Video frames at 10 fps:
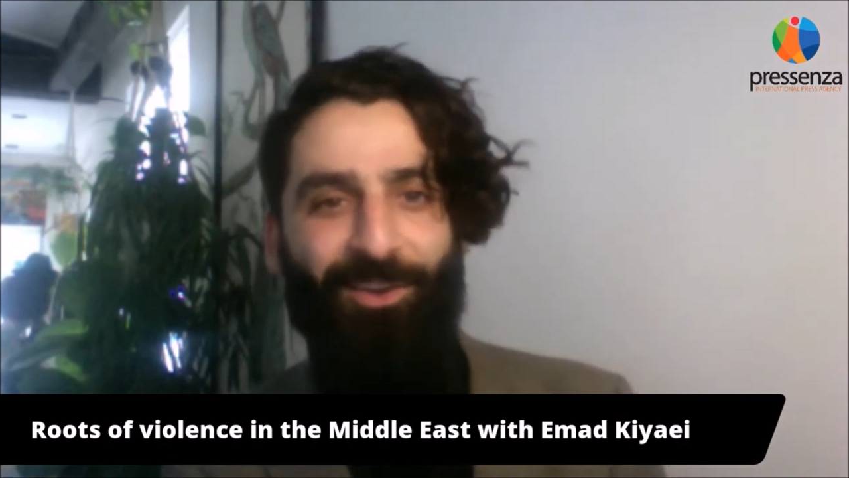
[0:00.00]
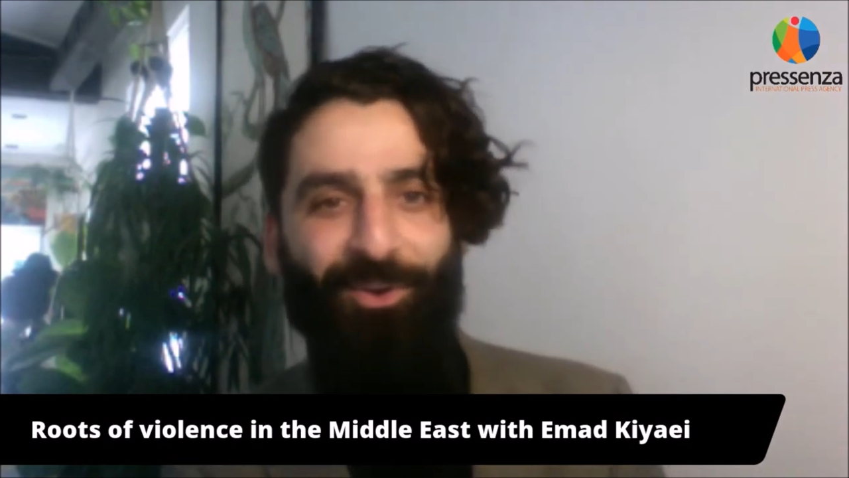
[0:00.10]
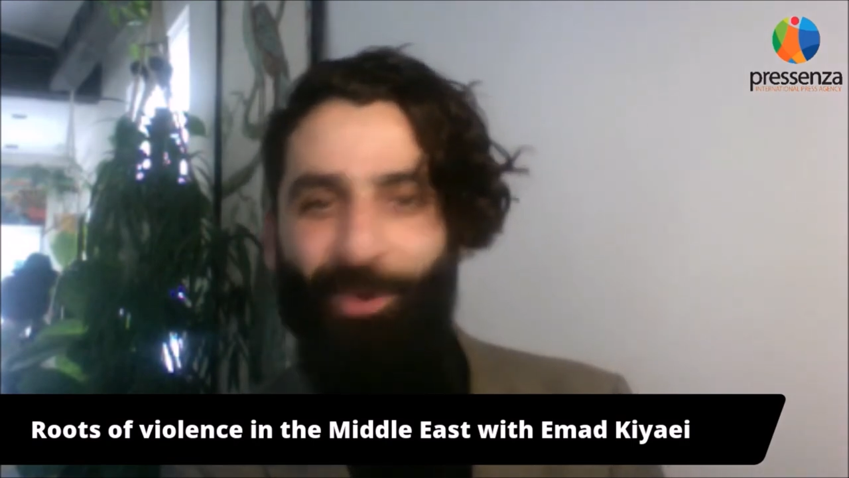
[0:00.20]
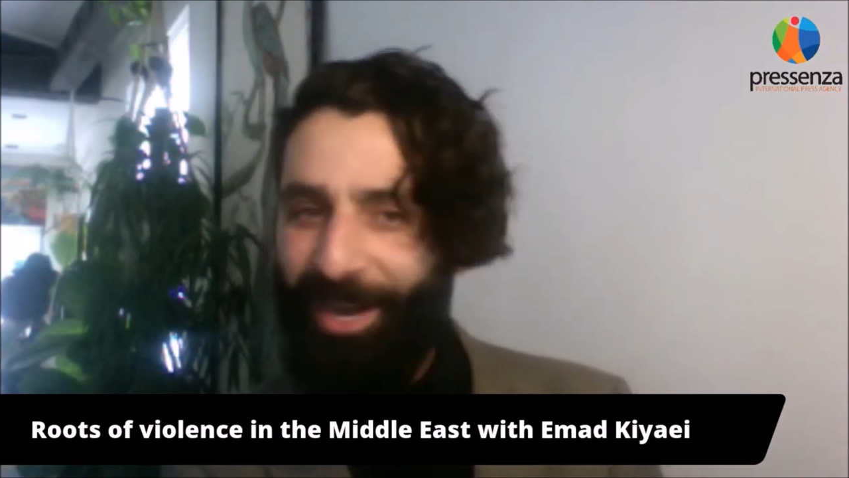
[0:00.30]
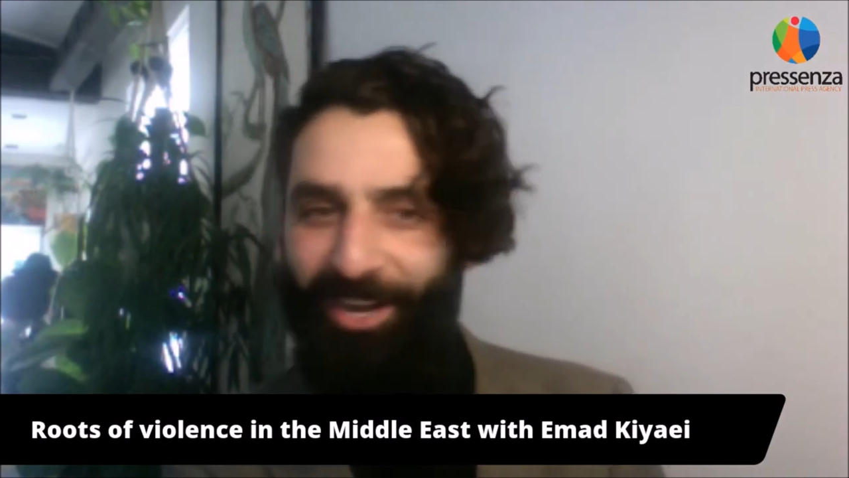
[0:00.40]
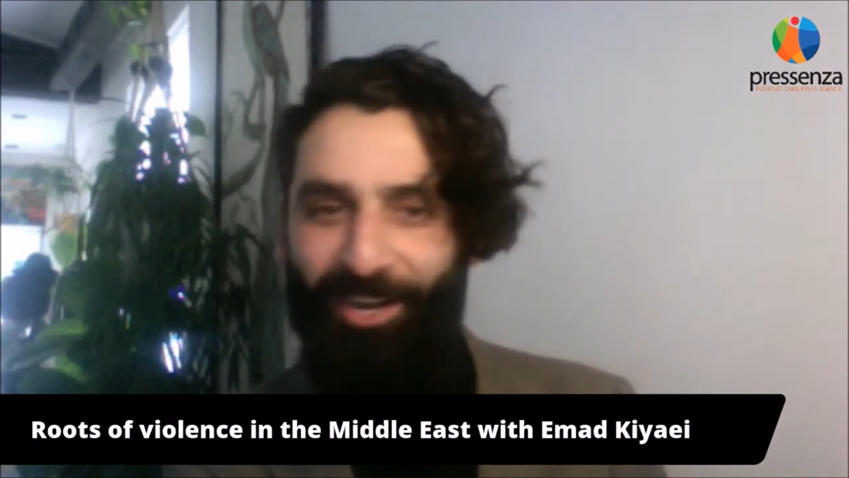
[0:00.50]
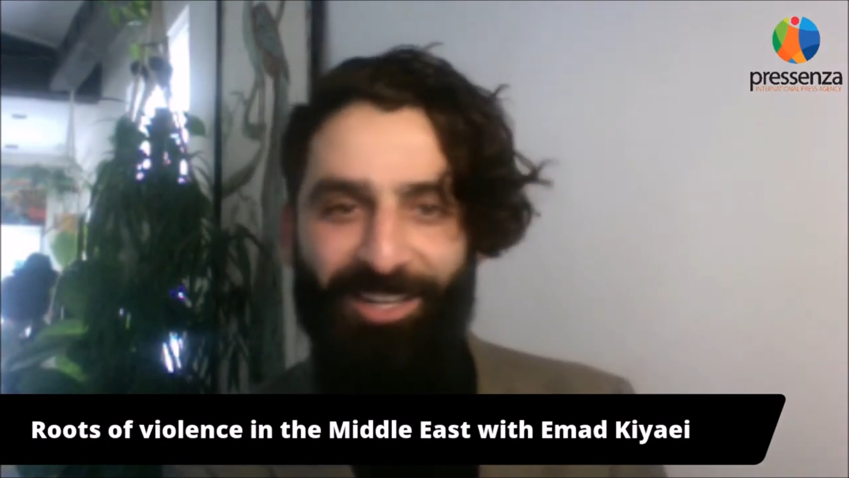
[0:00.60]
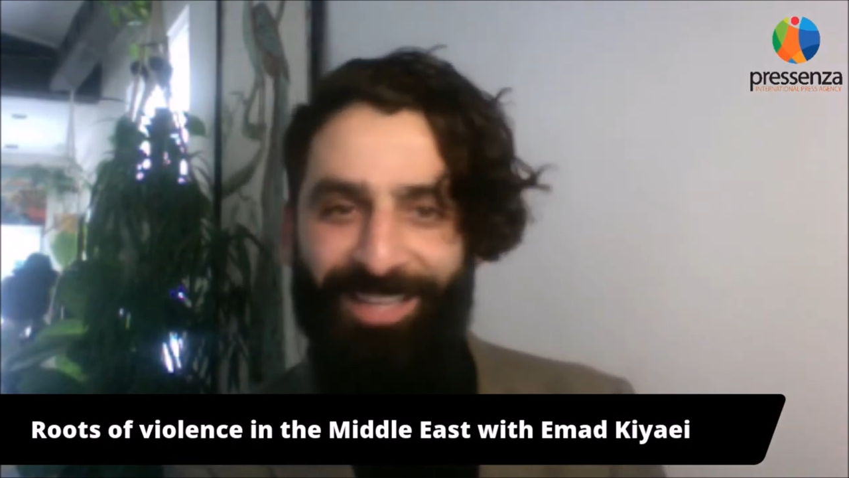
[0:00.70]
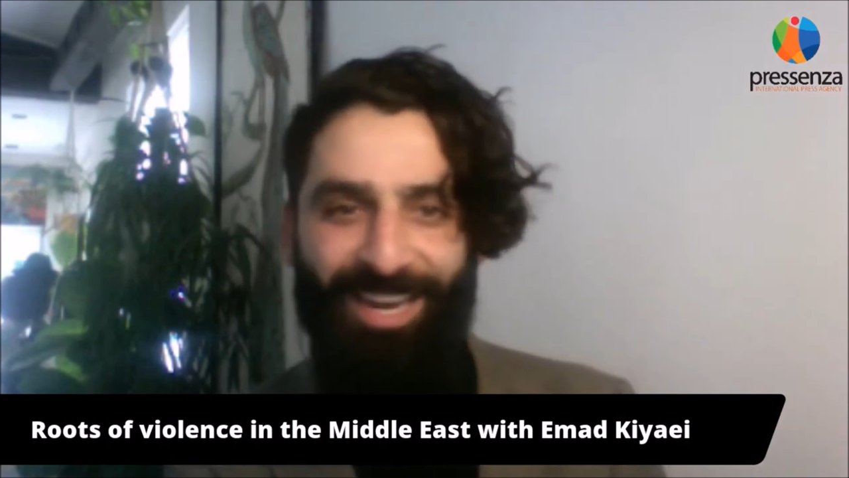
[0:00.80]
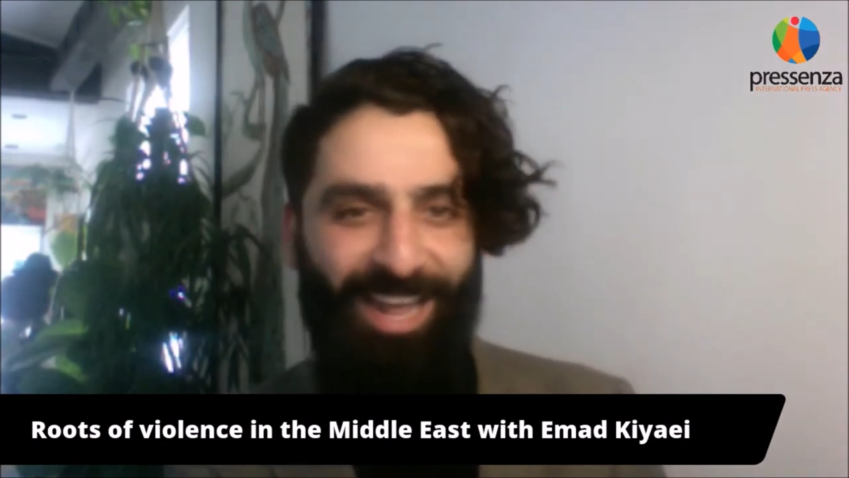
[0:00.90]
quicker
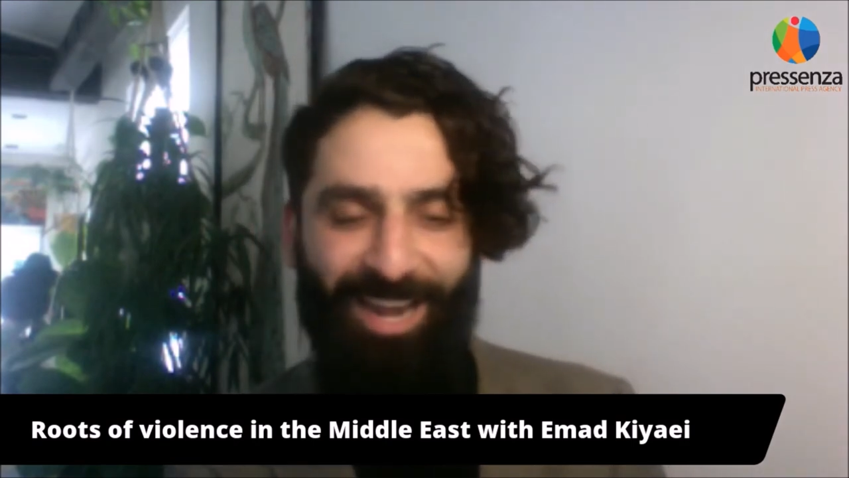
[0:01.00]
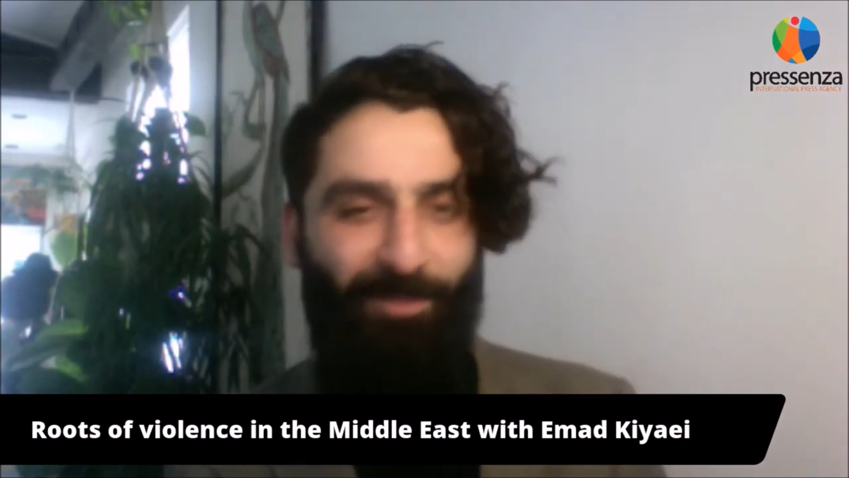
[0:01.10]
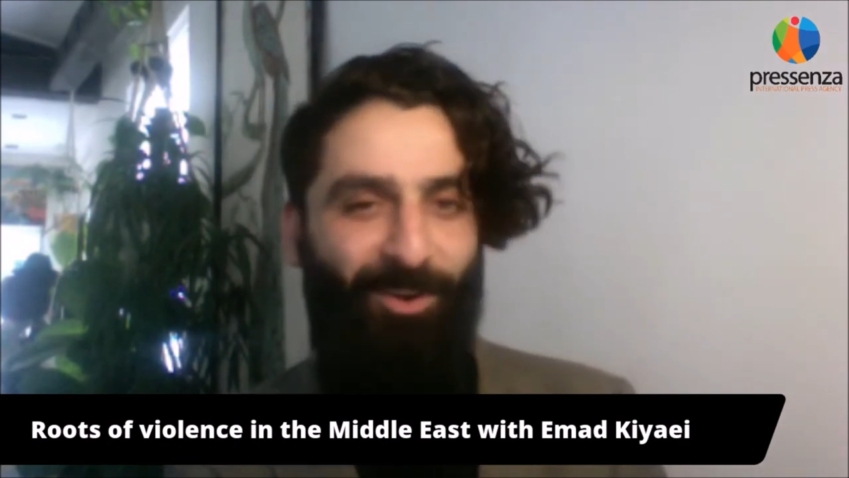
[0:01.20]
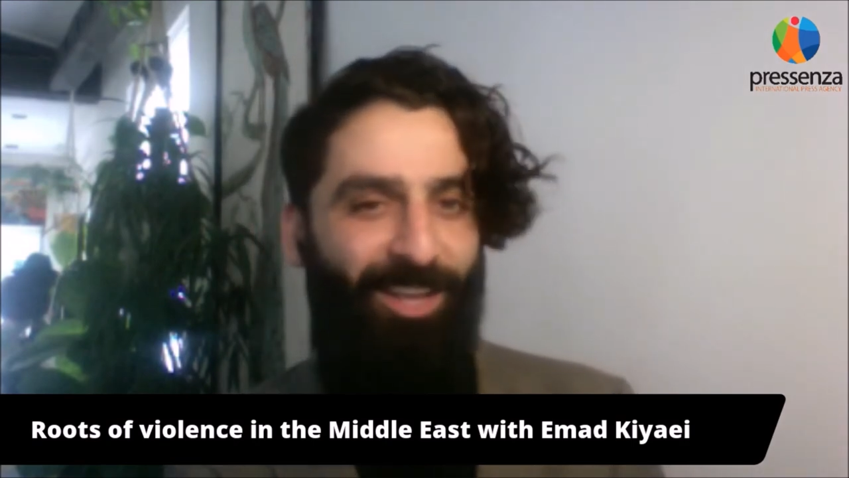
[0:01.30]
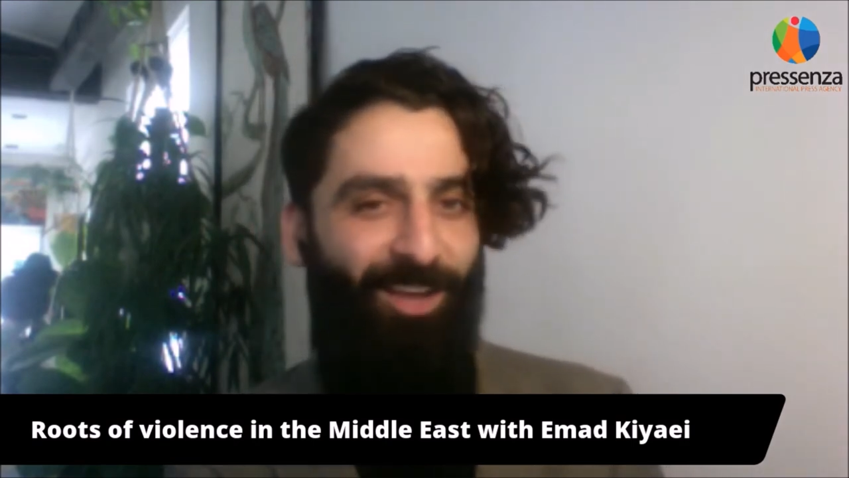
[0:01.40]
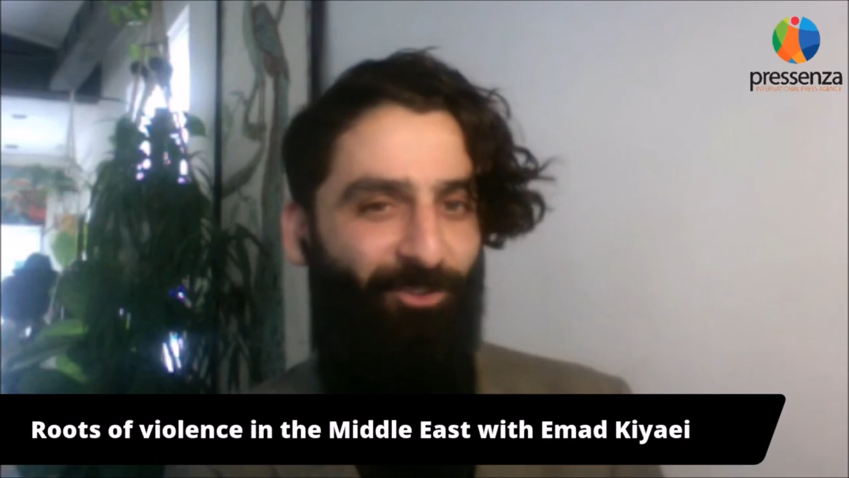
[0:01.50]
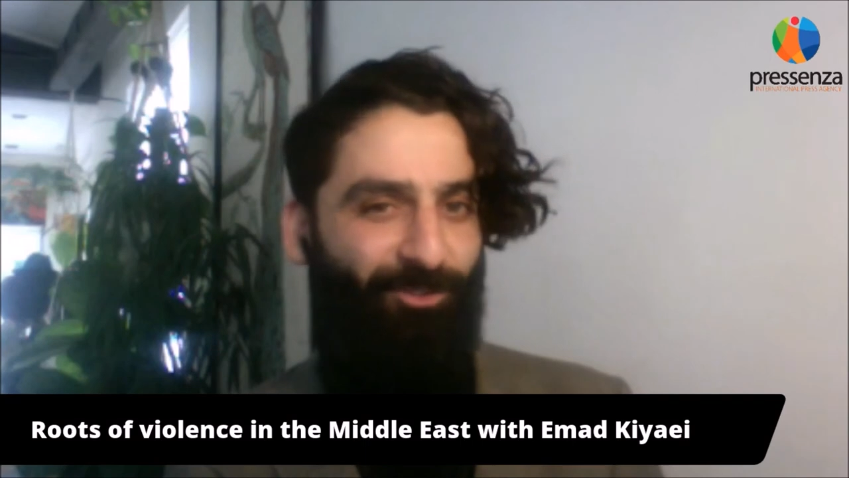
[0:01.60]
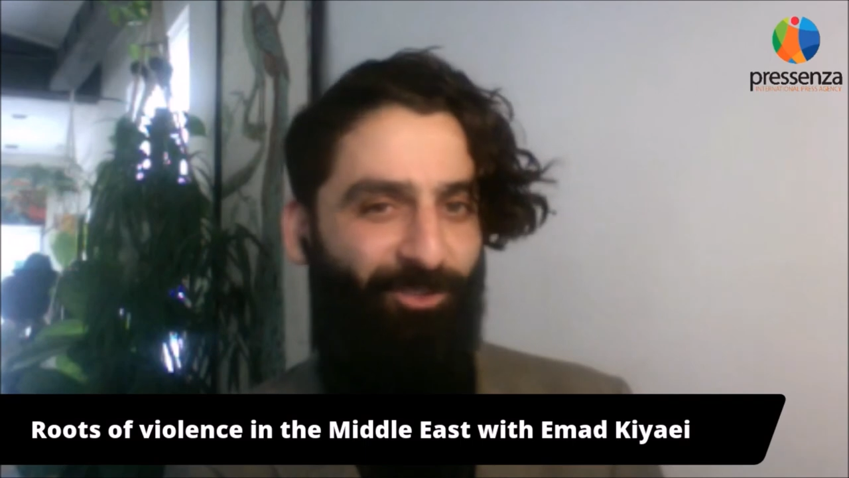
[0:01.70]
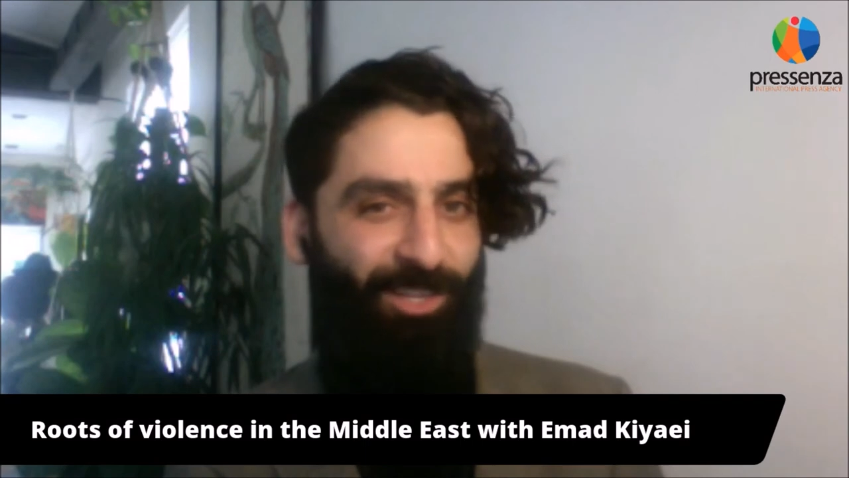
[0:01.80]
than anybody else